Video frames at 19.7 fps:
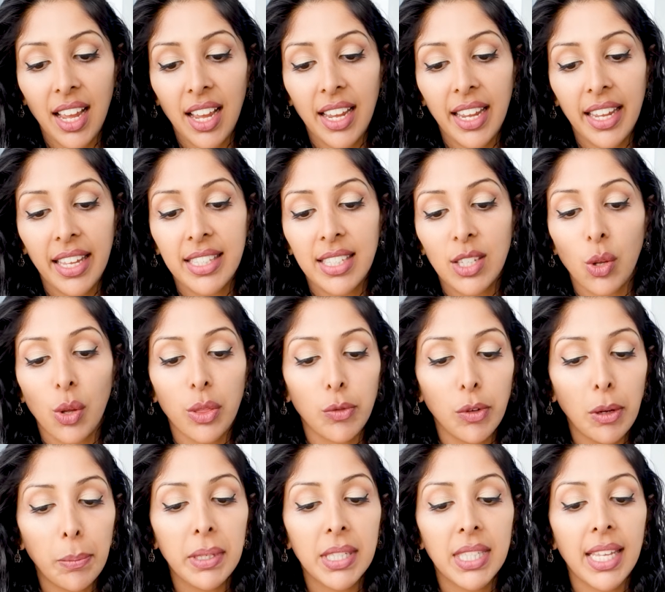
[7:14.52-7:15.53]
It's got
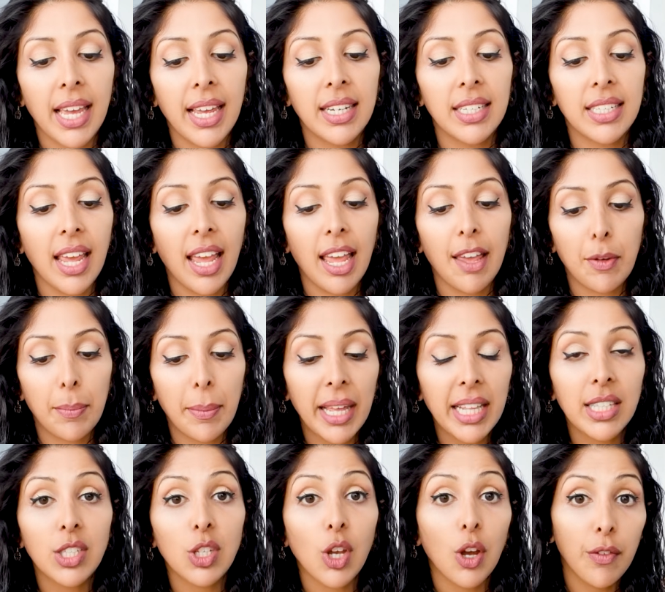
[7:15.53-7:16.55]
3%
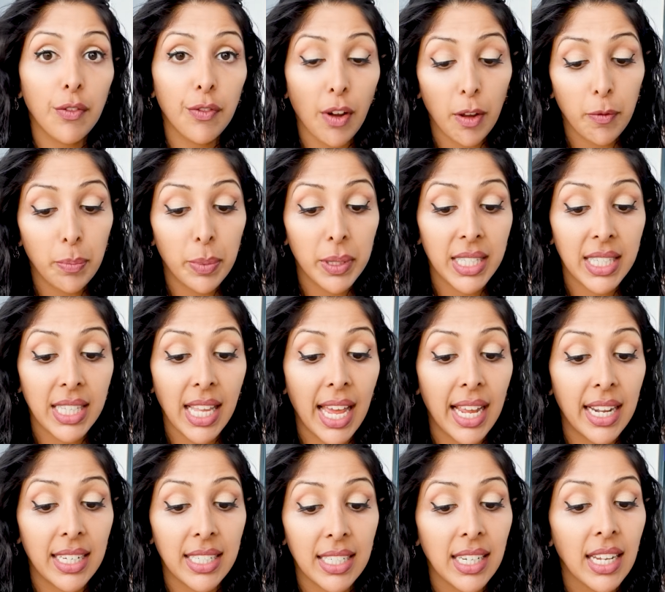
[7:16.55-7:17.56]
avobenzone,
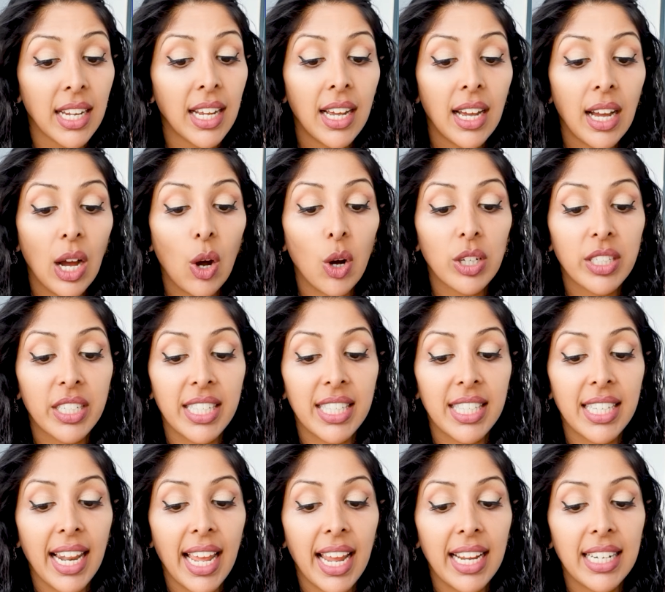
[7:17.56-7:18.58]
5%
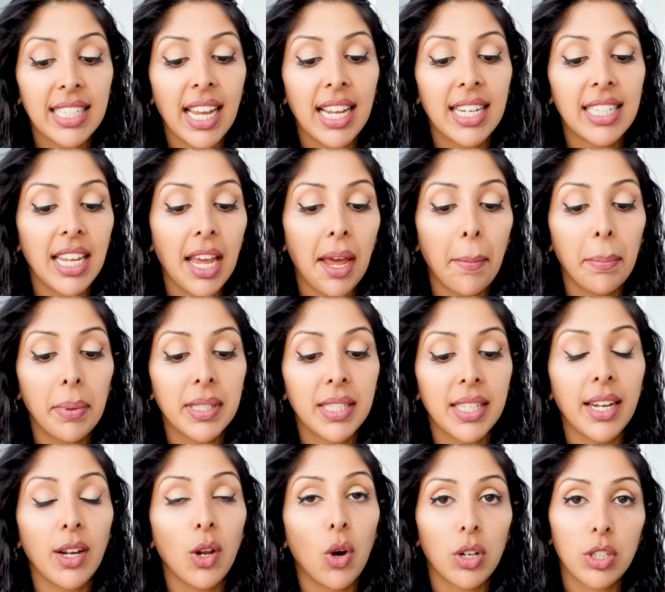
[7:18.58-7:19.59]
octosalate, and
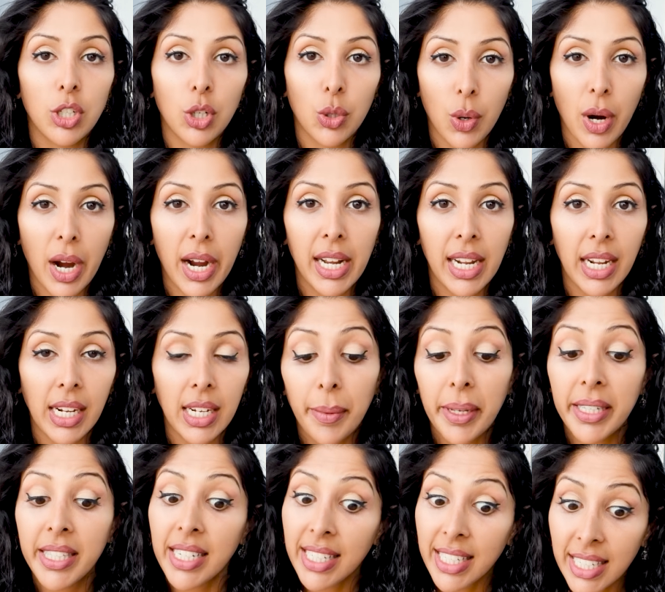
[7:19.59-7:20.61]
10% octocrylene.
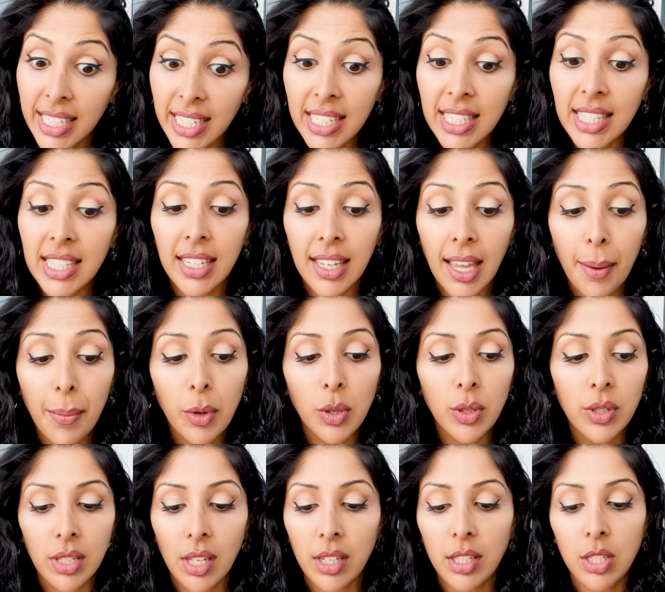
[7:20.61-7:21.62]
It's a decent
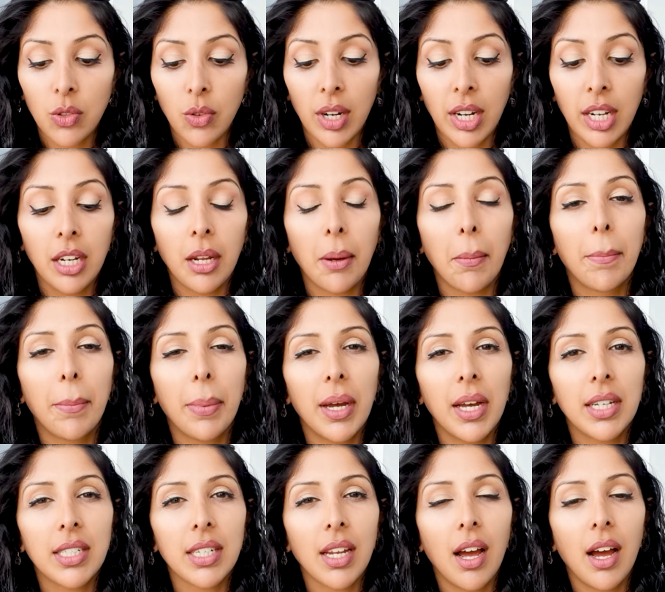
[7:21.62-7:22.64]
chemical sunscreen,
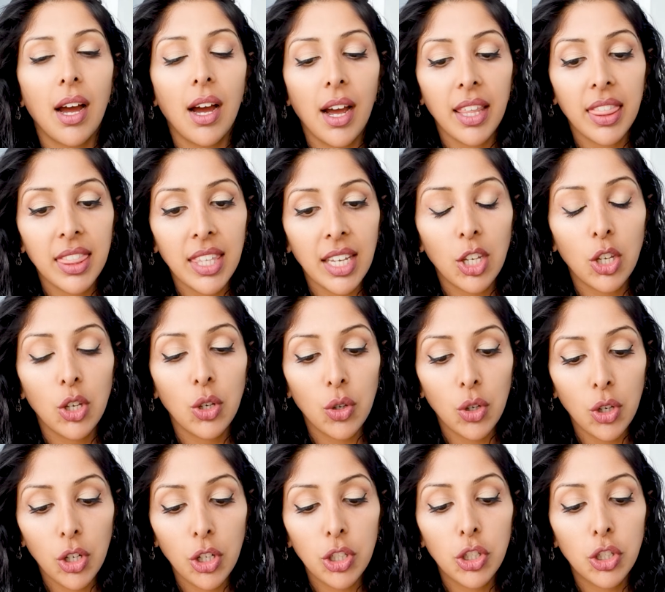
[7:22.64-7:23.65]
but I think you
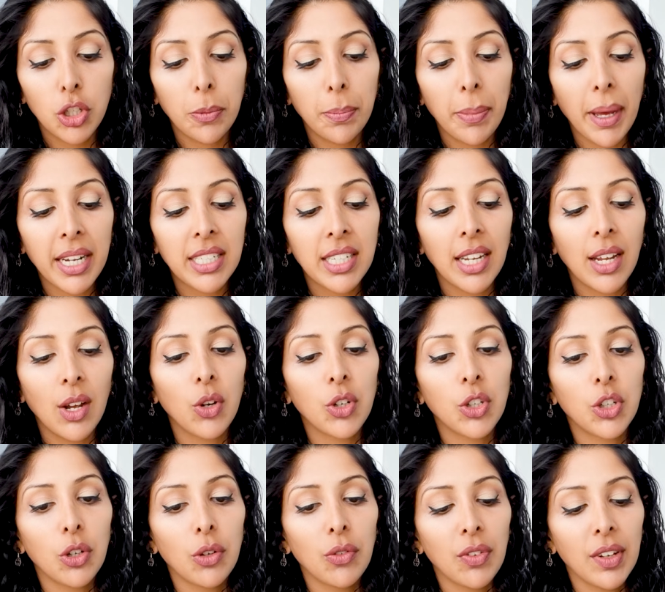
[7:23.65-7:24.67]
could do better on
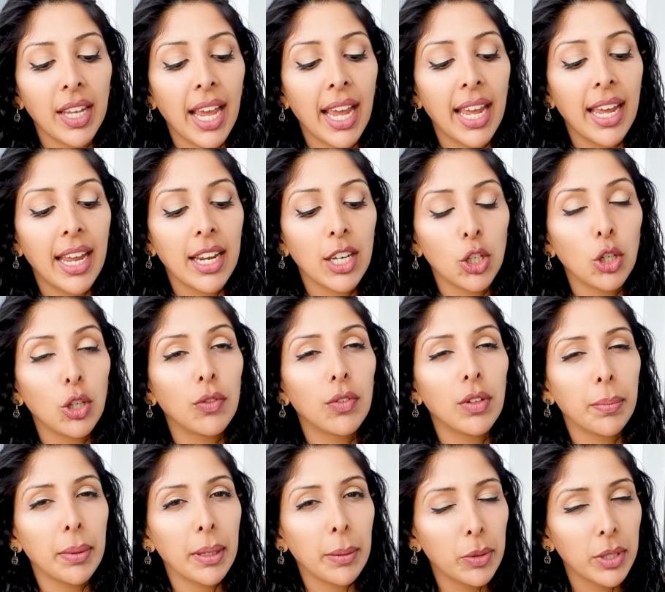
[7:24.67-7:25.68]
UVA and
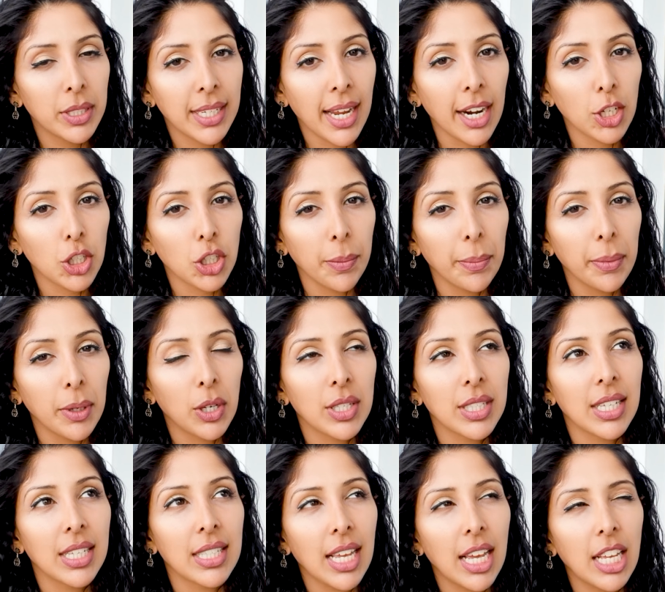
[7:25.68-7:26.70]
UVB protection because
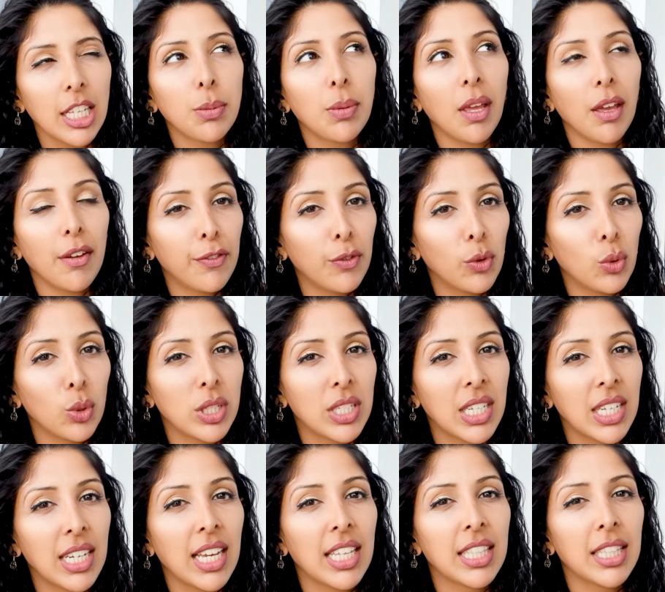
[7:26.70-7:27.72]
it's SPF
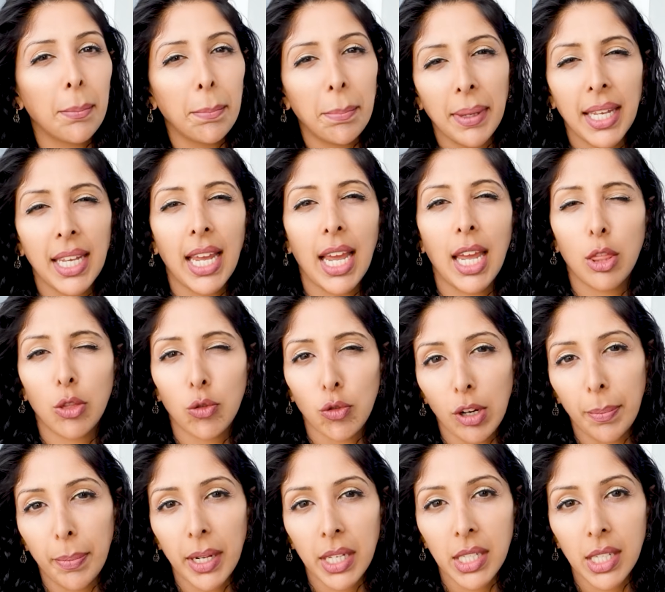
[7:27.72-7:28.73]
40 and then PA
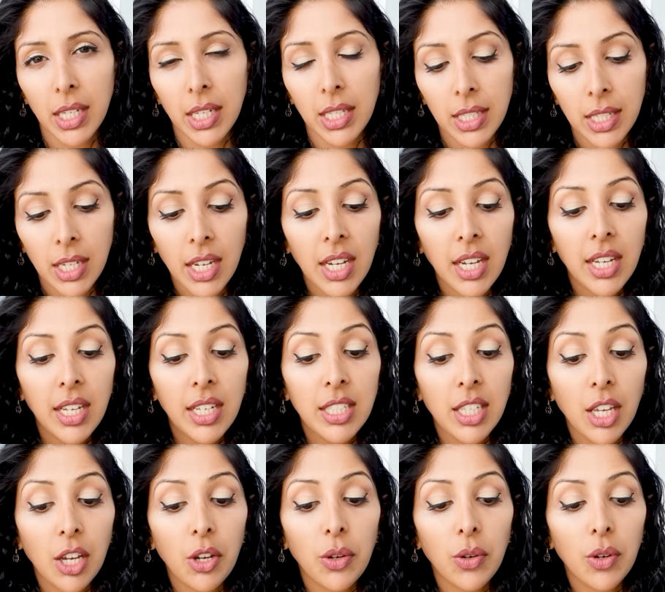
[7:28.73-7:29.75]
3
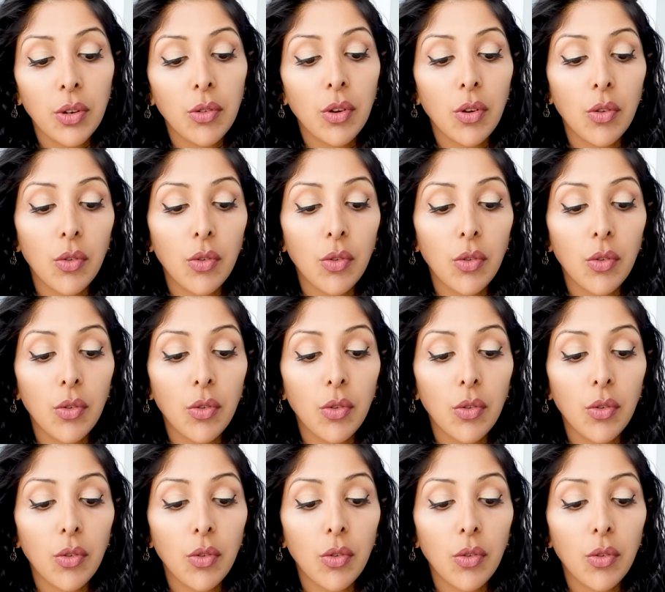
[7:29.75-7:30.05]
pluses.